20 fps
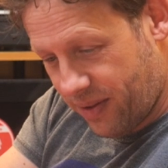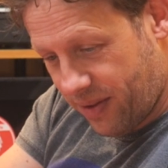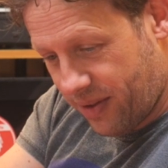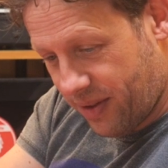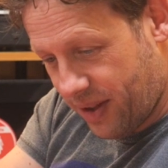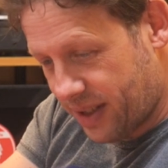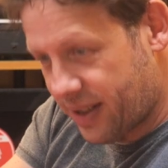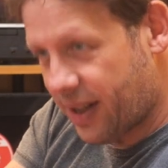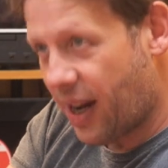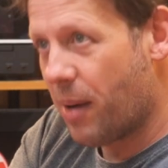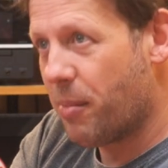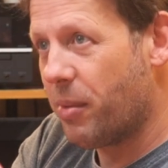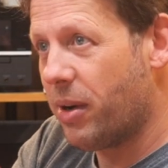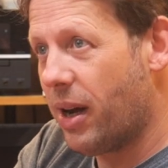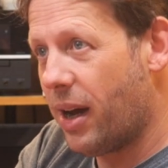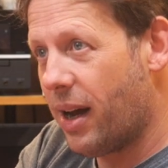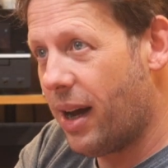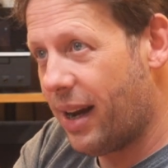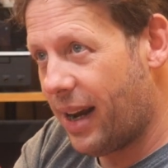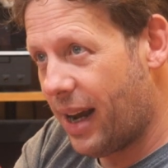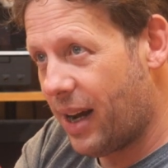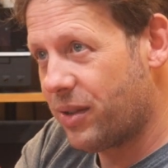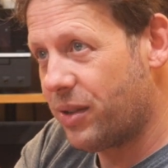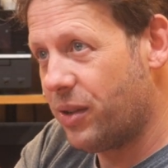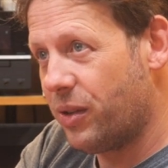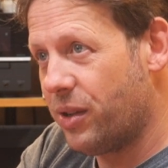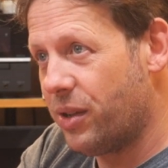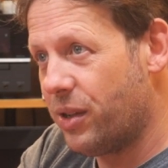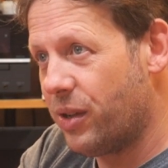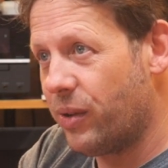This camera allows
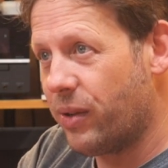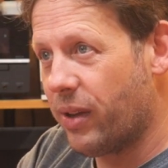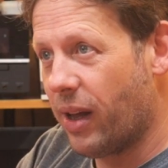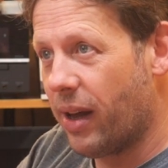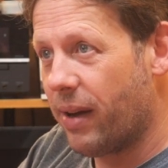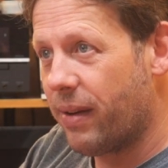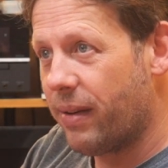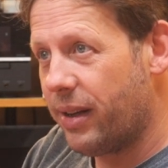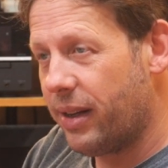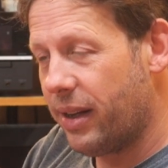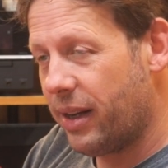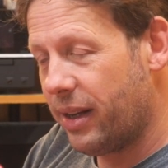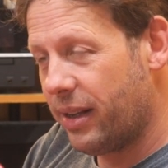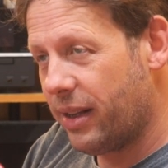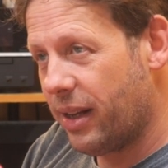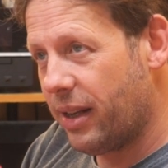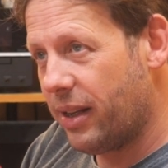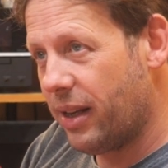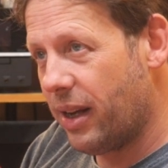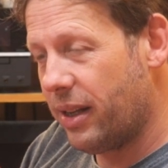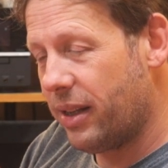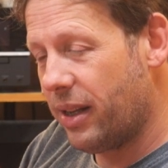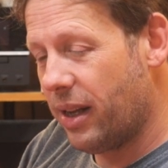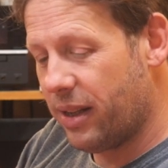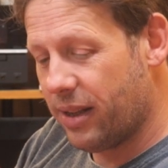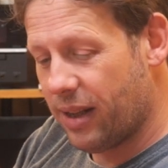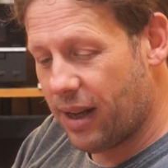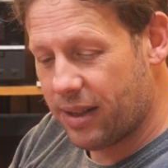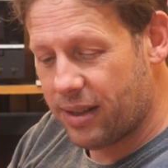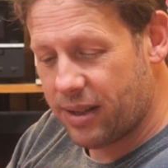you to do that
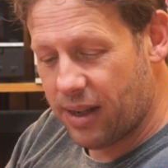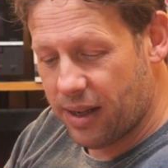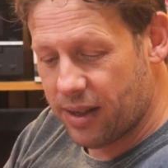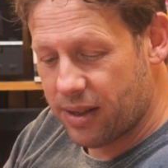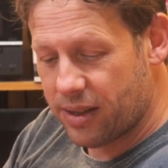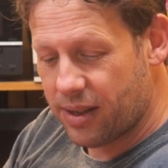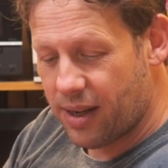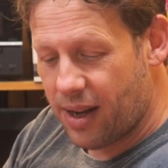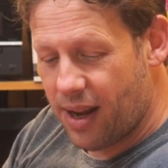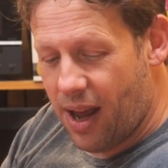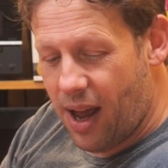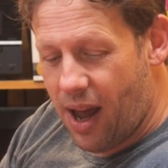in that sense.